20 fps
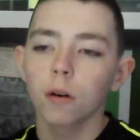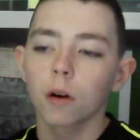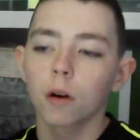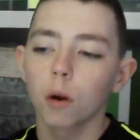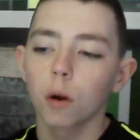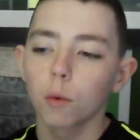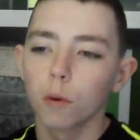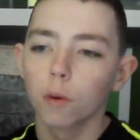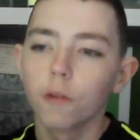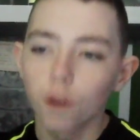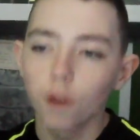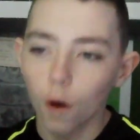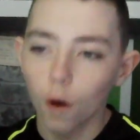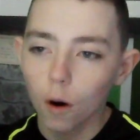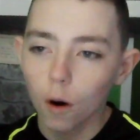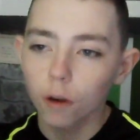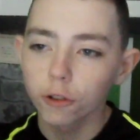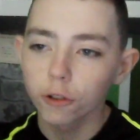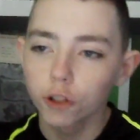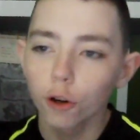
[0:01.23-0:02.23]
We've
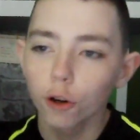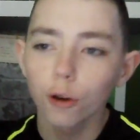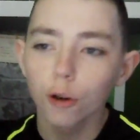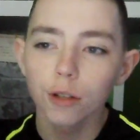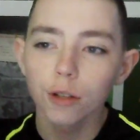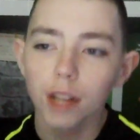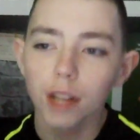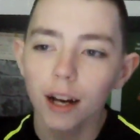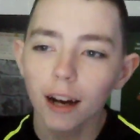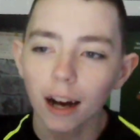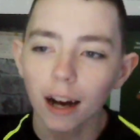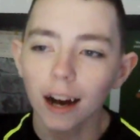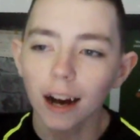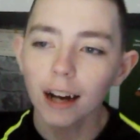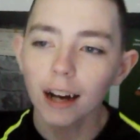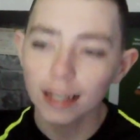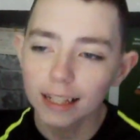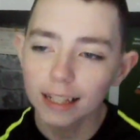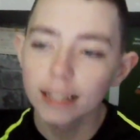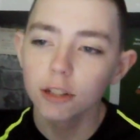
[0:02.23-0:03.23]
got Jota,
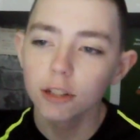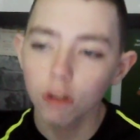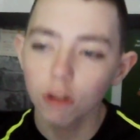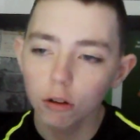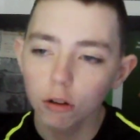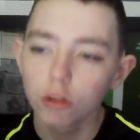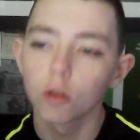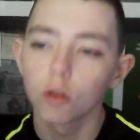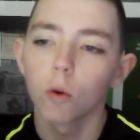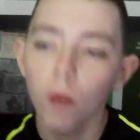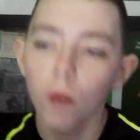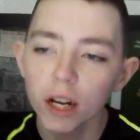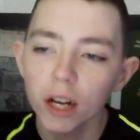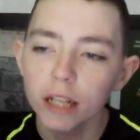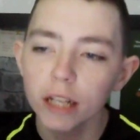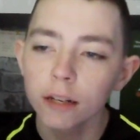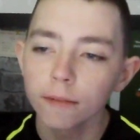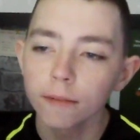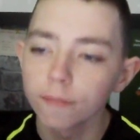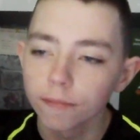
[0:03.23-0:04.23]
he's on the
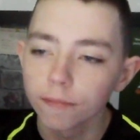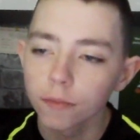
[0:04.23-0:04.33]
wing.